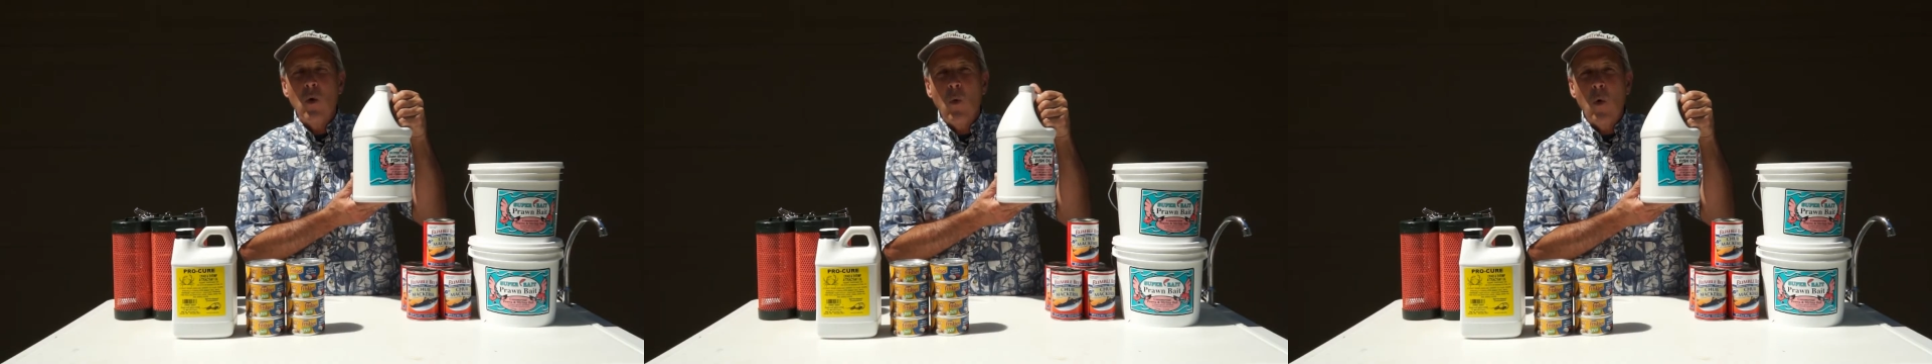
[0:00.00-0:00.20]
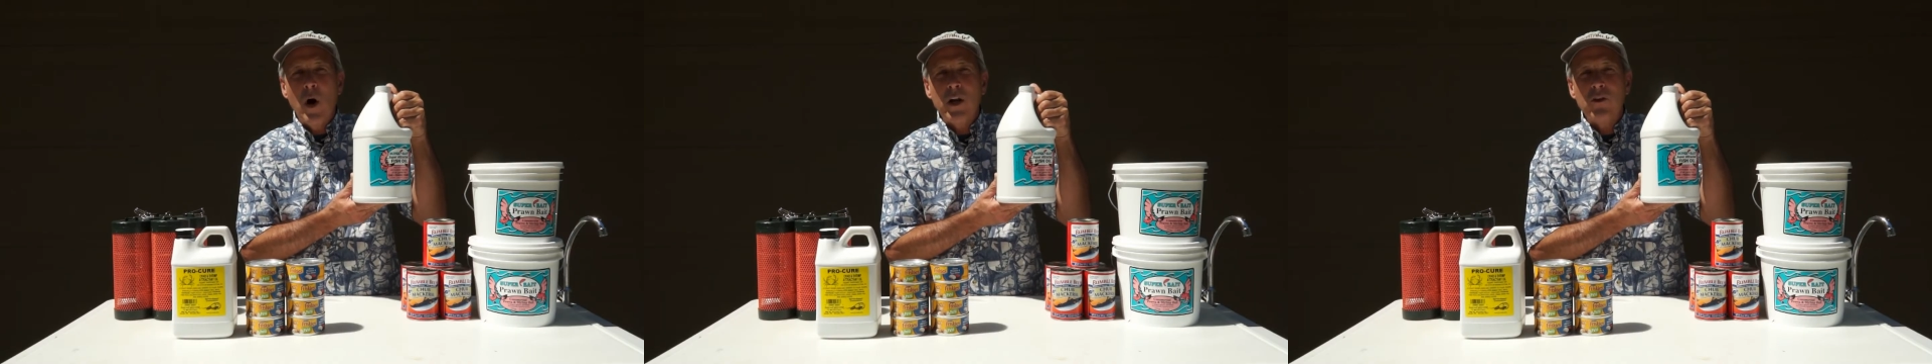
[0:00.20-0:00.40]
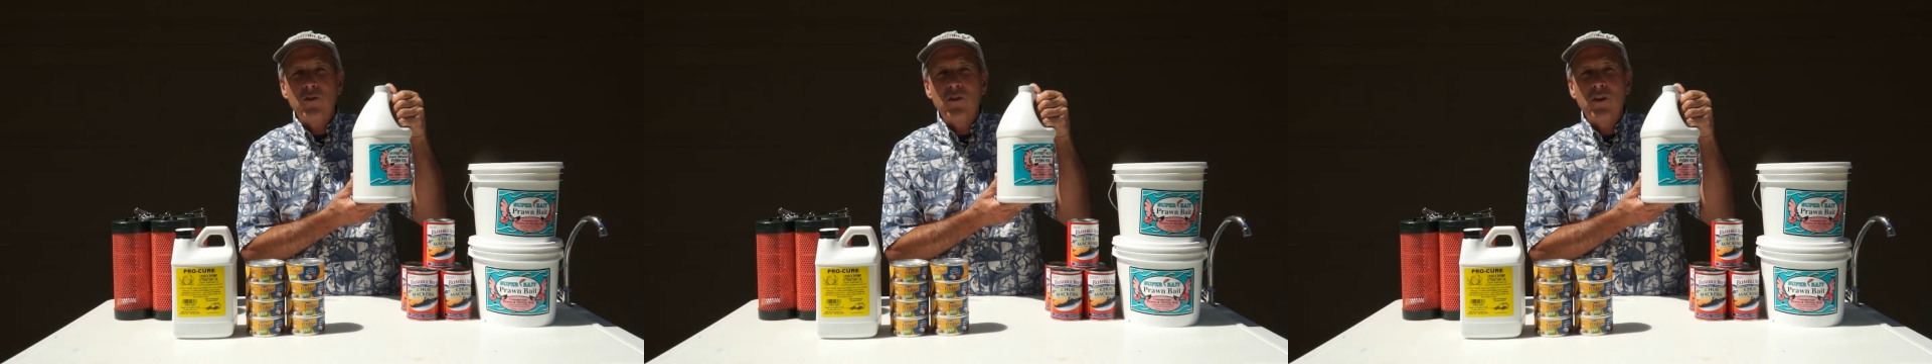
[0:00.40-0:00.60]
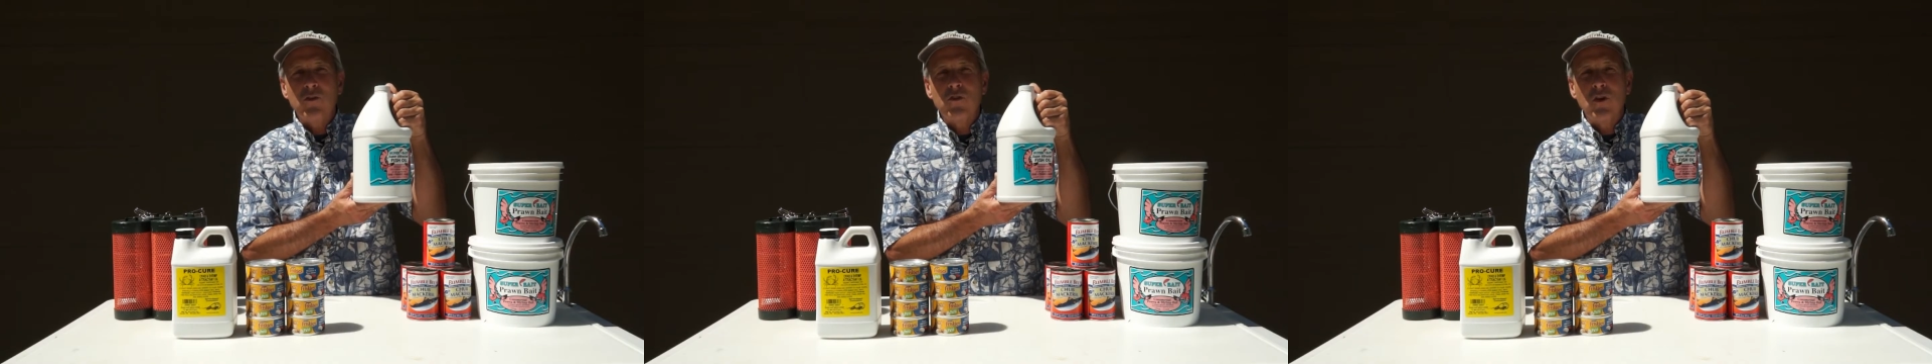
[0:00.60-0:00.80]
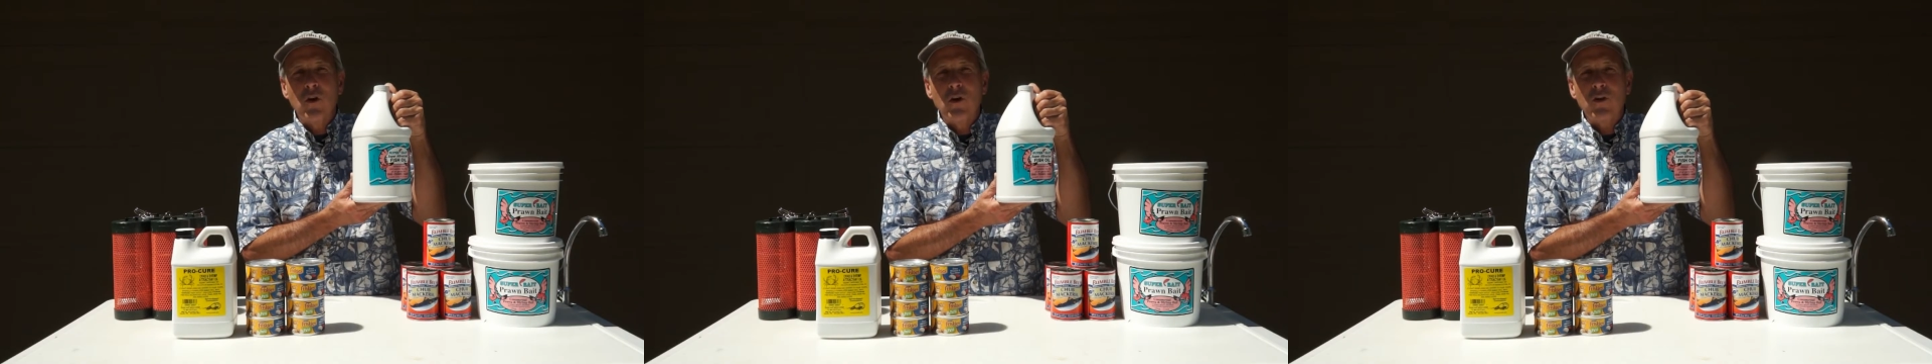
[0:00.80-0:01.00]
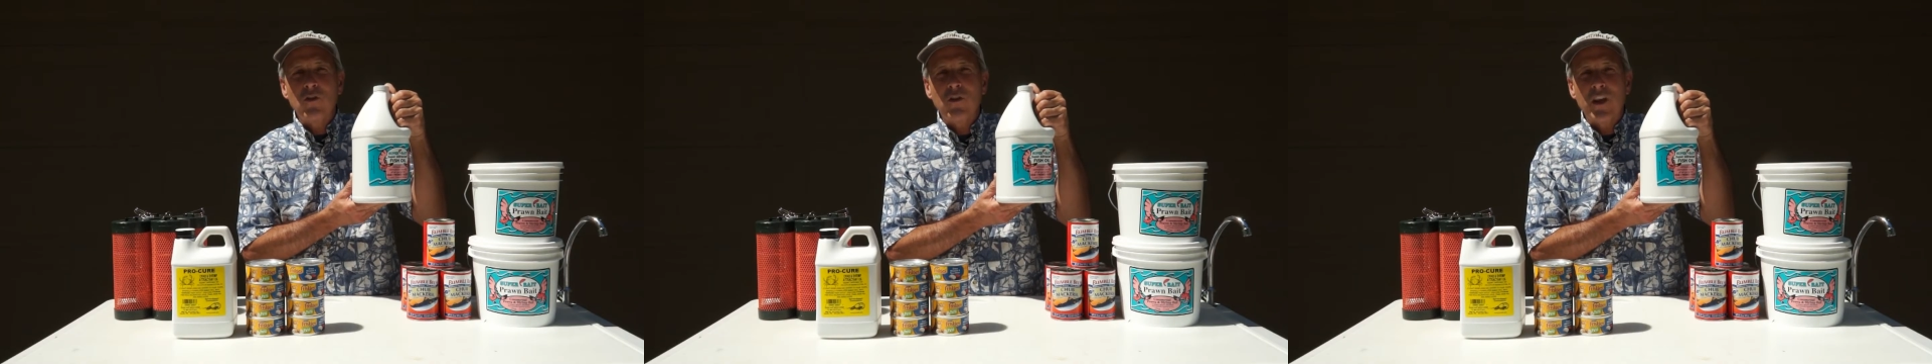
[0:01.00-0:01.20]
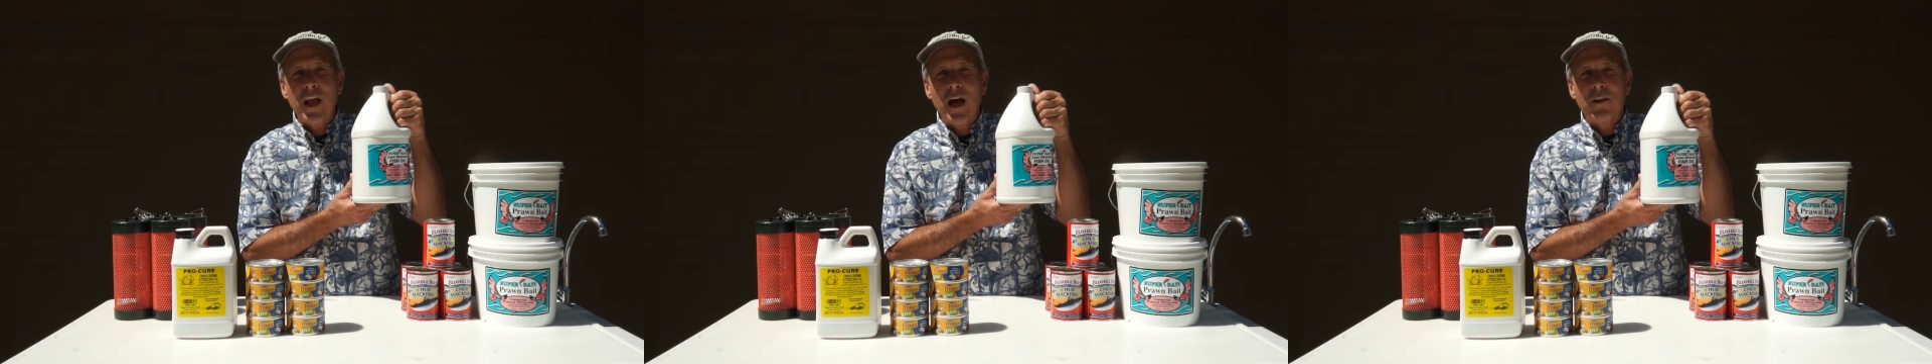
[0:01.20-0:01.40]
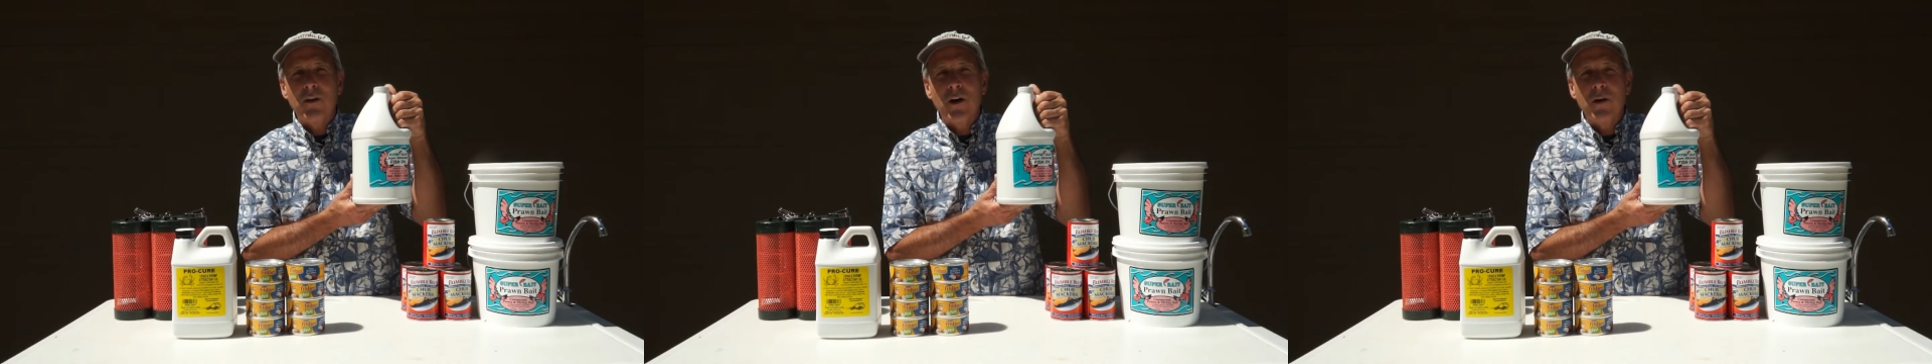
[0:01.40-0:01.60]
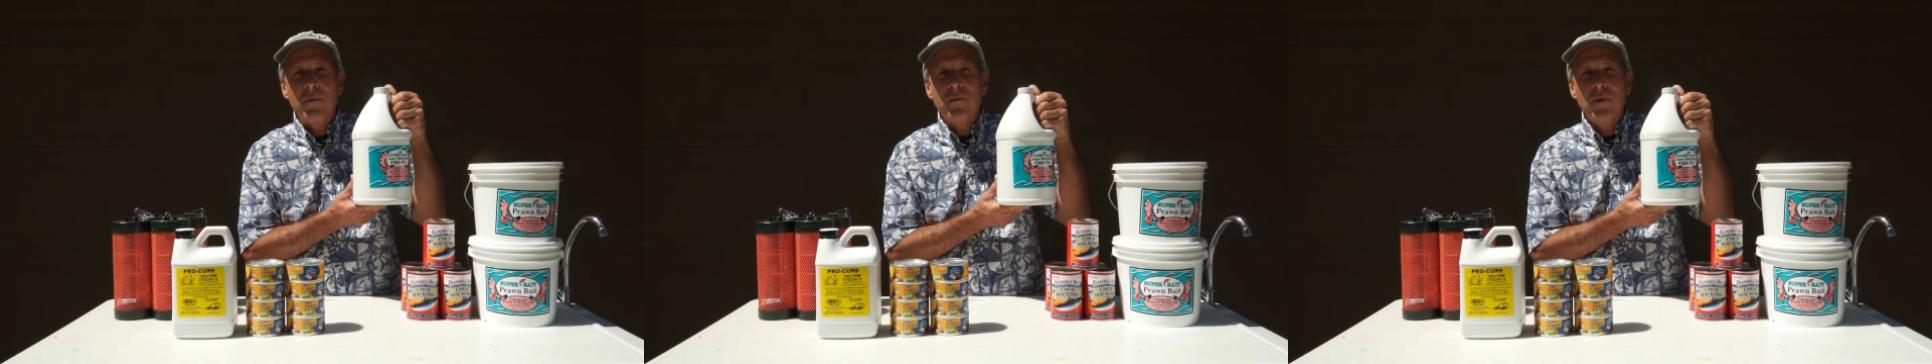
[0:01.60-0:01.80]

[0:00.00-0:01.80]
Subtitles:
One is as good as the other.